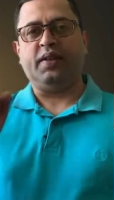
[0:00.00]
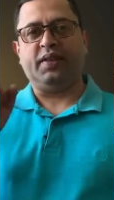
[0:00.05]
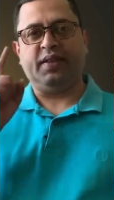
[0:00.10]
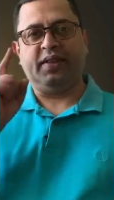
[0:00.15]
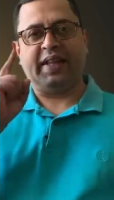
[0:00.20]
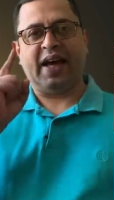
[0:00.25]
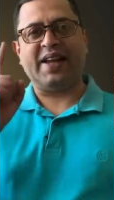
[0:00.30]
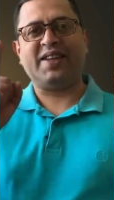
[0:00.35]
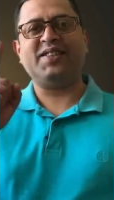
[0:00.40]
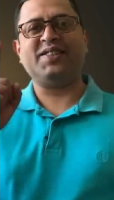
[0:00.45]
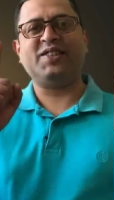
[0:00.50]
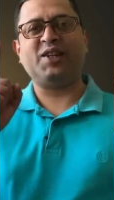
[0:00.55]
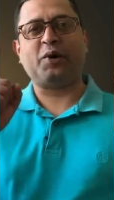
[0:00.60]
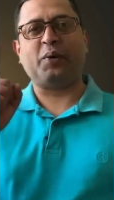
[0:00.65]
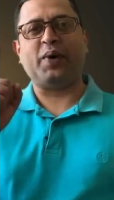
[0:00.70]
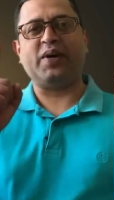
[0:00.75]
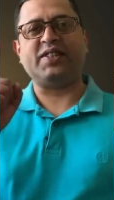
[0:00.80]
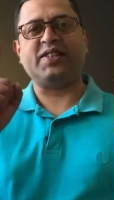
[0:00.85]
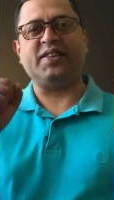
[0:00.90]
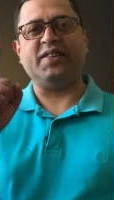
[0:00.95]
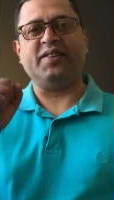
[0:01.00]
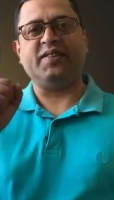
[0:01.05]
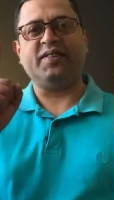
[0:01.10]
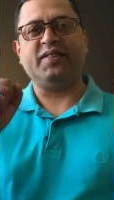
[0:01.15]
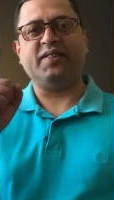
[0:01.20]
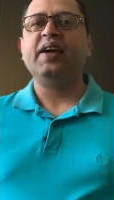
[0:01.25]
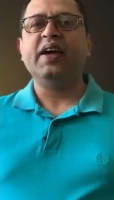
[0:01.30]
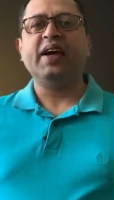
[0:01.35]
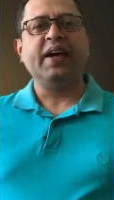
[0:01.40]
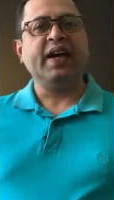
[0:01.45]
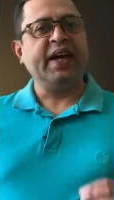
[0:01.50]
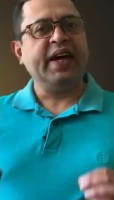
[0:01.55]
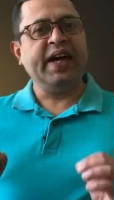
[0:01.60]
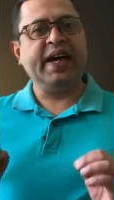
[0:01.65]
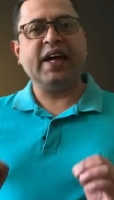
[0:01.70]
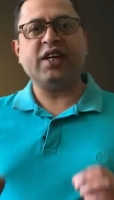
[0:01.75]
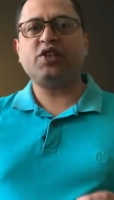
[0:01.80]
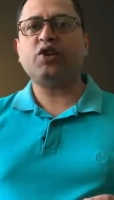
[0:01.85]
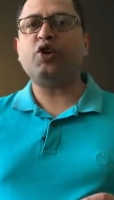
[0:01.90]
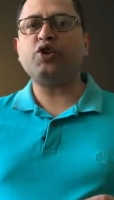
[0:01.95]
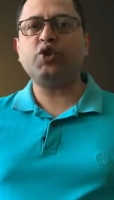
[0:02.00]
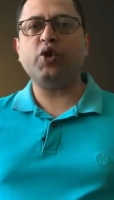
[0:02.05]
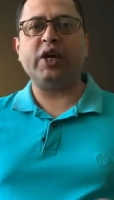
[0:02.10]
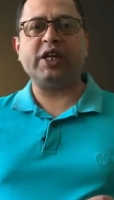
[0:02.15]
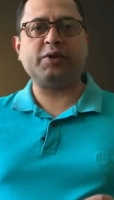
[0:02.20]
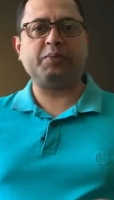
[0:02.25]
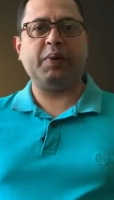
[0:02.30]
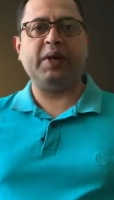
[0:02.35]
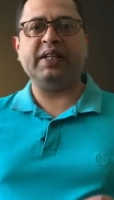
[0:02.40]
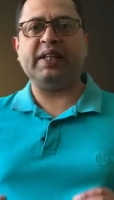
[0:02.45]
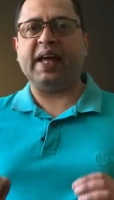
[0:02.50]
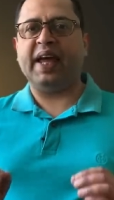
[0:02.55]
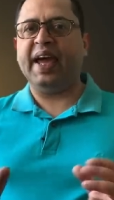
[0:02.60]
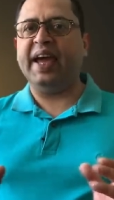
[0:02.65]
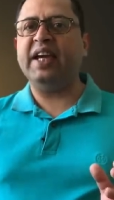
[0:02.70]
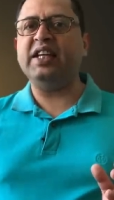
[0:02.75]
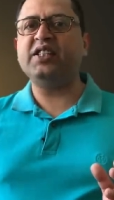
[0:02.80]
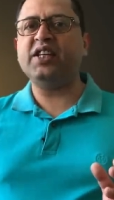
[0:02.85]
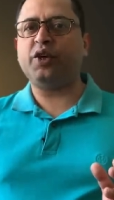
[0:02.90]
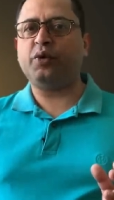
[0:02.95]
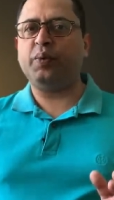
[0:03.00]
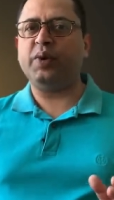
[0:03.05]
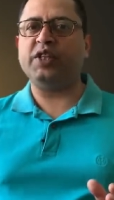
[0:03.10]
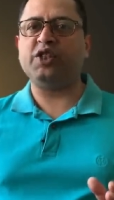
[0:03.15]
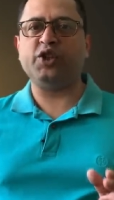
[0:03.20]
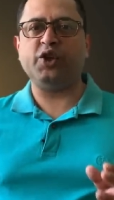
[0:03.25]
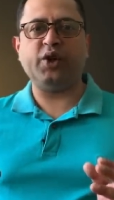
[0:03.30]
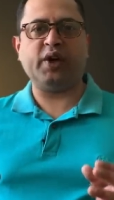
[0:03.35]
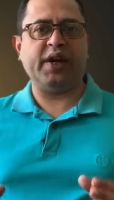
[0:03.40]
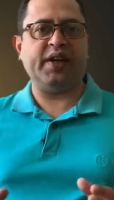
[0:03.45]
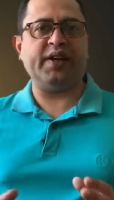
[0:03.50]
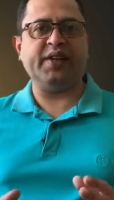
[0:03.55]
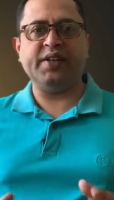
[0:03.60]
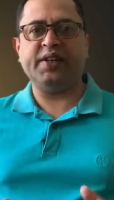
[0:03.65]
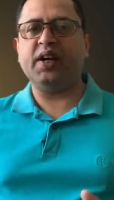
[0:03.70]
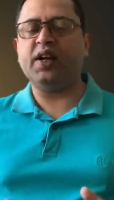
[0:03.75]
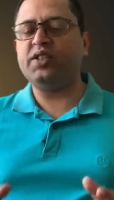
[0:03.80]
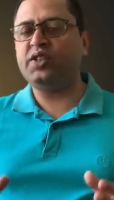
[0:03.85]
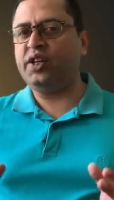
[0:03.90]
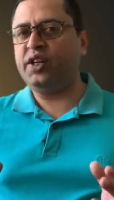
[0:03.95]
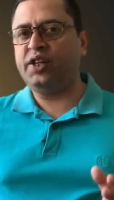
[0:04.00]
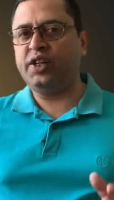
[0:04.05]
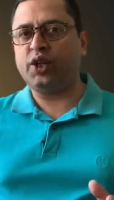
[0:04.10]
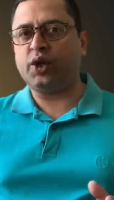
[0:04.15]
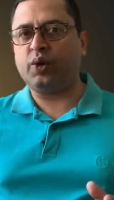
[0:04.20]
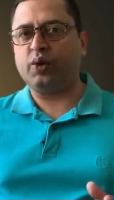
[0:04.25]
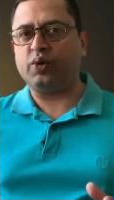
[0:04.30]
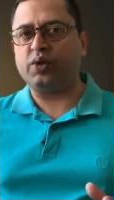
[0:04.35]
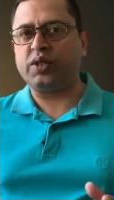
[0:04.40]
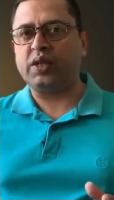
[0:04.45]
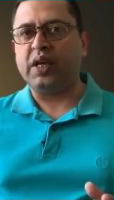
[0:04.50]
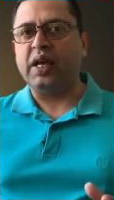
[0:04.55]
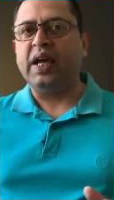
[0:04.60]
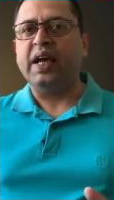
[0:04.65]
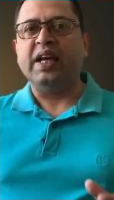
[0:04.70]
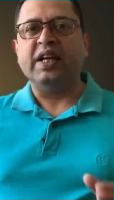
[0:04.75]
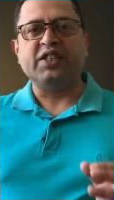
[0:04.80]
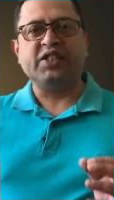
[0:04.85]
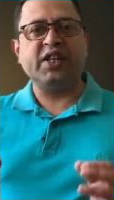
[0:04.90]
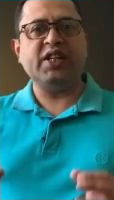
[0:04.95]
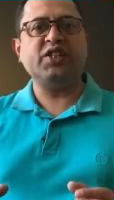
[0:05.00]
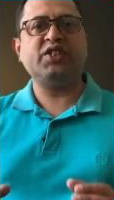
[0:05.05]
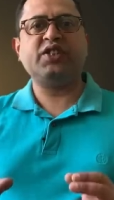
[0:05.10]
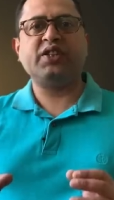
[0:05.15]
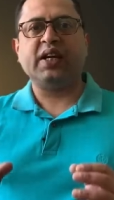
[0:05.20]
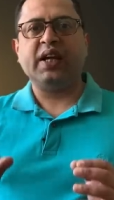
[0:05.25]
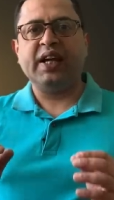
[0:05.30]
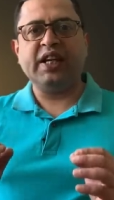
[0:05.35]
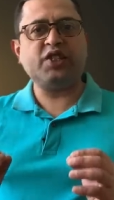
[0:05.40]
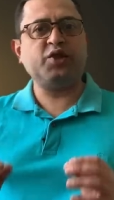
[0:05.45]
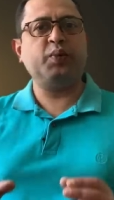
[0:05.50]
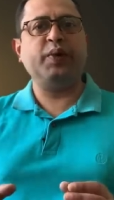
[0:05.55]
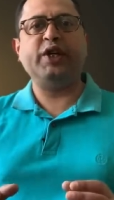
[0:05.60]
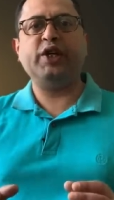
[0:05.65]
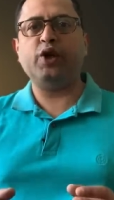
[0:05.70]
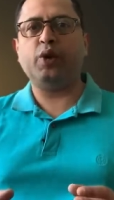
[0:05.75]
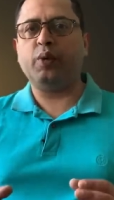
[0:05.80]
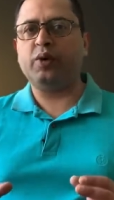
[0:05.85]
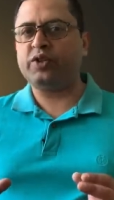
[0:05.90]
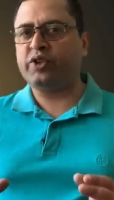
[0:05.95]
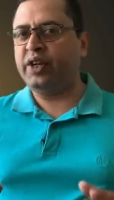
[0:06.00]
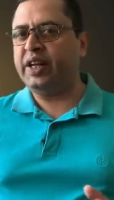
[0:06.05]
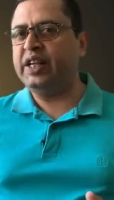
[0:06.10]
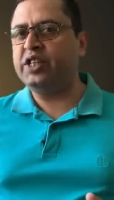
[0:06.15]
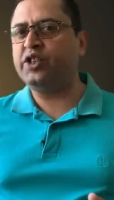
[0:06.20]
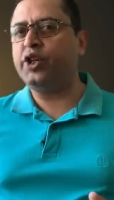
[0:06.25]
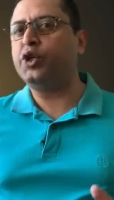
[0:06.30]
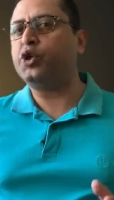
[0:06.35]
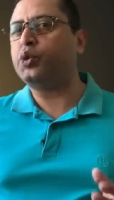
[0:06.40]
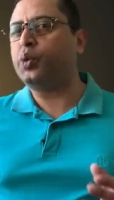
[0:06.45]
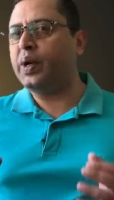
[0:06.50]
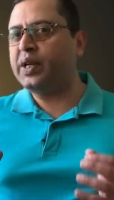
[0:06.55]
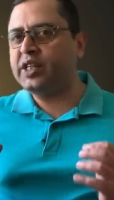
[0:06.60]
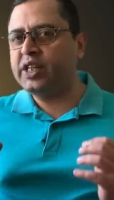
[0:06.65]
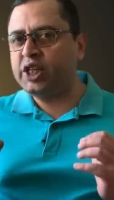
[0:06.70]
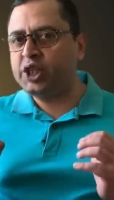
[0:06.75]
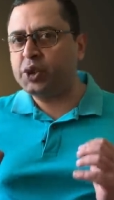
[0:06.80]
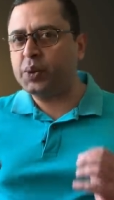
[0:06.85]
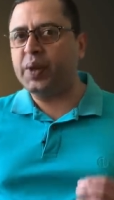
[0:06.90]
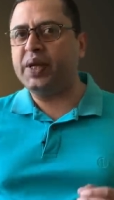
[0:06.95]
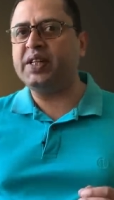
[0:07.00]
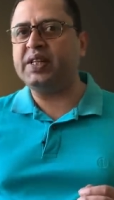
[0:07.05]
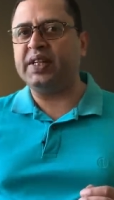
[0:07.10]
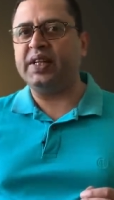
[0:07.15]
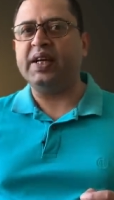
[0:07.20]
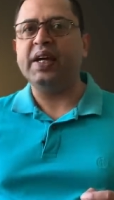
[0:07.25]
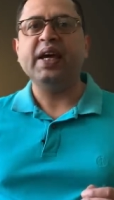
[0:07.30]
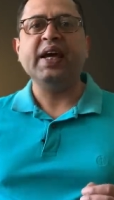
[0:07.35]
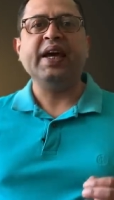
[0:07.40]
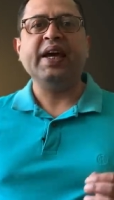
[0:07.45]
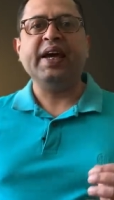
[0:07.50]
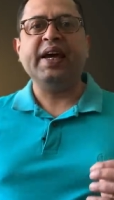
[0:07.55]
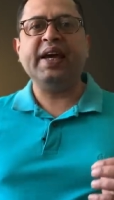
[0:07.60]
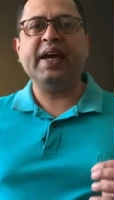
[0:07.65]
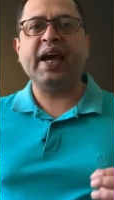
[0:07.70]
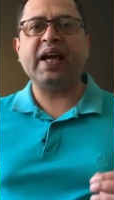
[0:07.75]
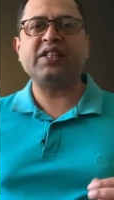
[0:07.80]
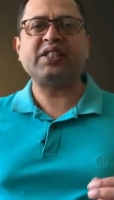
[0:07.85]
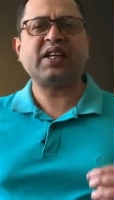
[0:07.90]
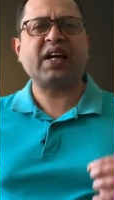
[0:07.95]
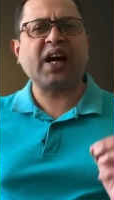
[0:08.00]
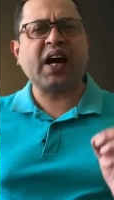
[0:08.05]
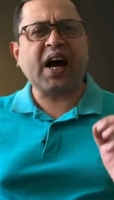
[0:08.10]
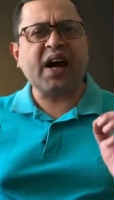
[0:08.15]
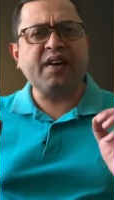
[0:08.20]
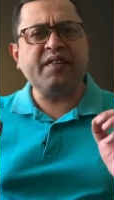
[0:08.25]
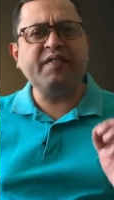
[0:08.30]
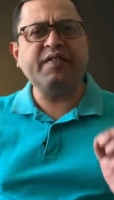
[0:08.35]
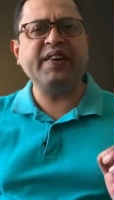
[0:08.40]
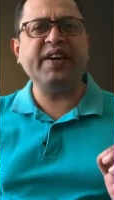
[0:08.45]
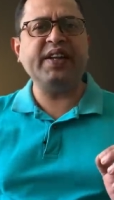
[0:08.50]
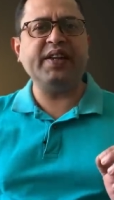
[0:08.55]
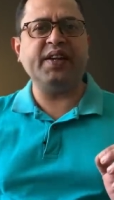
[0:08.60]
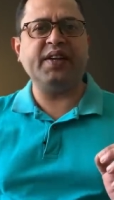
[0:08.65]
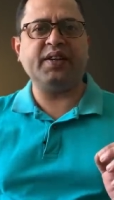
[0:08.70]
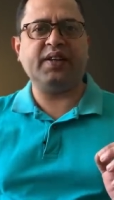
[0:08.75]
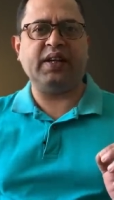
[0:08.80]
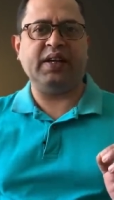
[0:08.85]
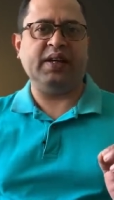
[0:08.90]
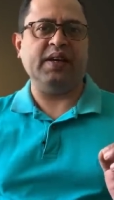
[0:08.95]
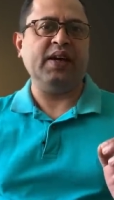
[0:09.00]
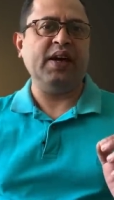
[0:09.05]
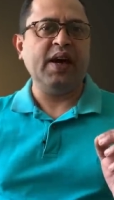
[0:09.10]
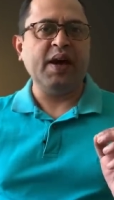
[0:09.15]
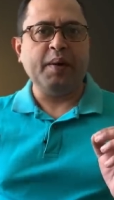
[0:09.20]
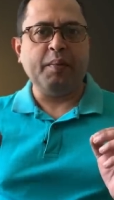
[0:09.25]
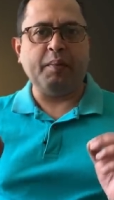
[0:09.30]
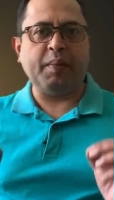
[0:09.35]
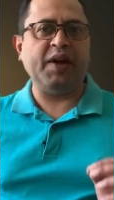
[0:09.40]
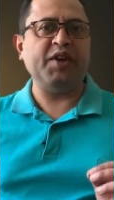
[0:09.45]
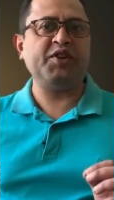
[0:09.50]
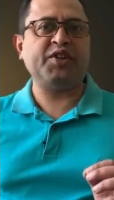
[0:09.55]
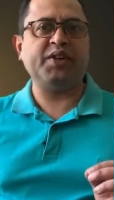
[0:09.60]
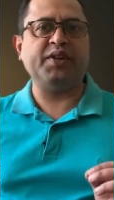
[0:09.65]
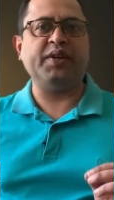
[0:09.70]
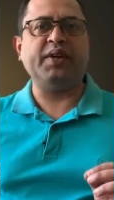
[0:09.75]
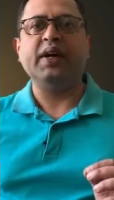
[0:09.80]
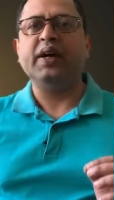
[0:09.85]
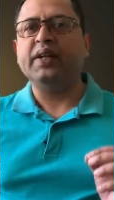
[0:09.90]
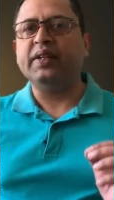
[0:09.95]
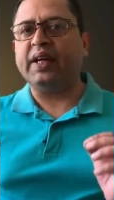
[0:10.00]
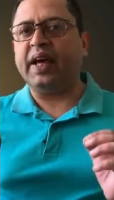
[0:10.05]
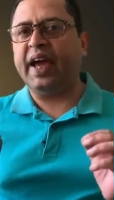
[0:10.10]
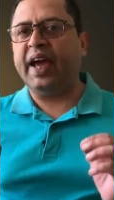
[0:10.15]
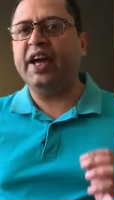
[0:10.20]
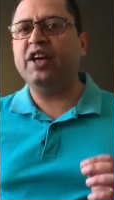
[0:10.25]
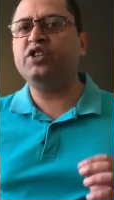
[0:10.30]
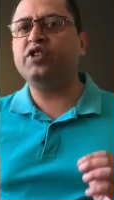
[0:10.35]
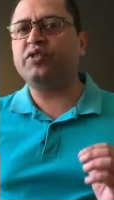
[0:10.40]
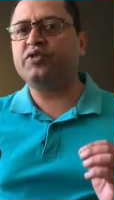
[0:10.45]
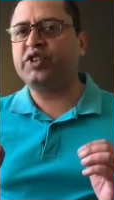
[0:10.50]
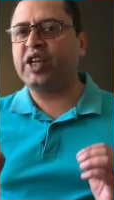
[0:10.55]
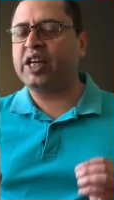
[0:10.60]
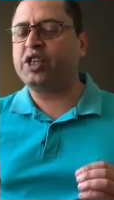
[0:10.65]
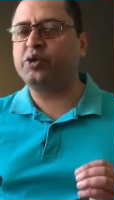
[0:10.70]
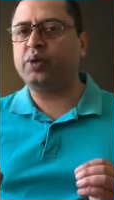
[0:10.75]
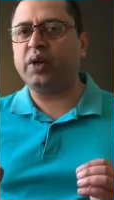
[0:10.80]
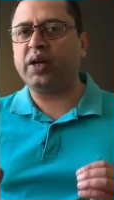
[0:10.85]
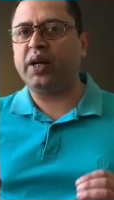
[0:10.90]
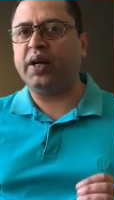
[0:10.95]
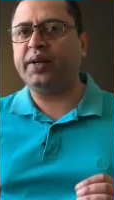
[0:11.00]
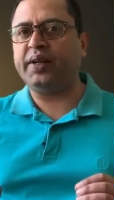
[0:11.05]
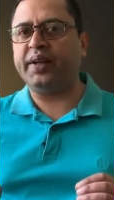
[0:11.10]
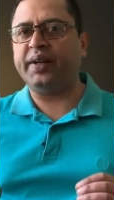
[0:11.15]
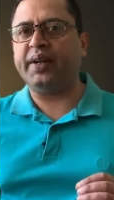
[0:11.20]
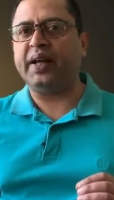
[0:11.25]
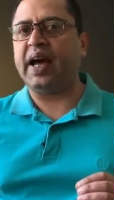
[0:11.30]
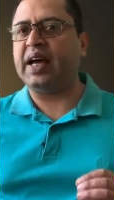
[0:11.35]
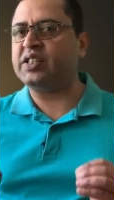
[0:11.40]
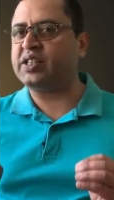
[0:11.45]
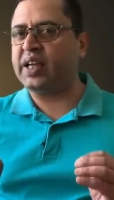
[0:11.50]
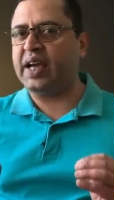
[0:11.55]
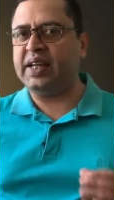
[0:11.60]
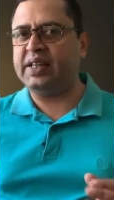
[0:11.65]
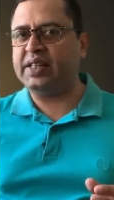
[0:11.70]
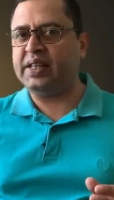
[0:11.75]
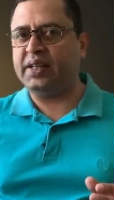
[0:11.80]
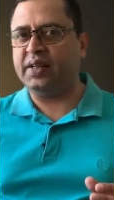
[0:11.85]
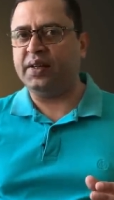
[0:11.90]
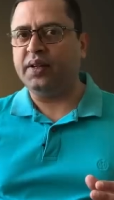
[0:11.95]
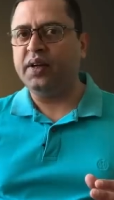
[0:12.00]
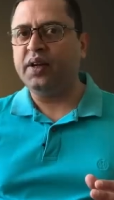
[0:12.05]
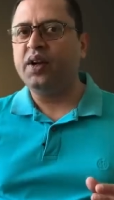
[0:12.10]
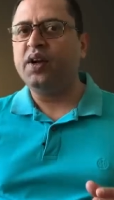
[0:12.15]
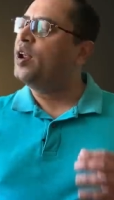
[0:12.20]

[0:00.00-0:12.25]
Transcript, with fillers: That is the question. He has also explained the age at which you can indulge in intercourse. Since his video was released in 2020, he has conveniently mentioned the age of sexual content as 18.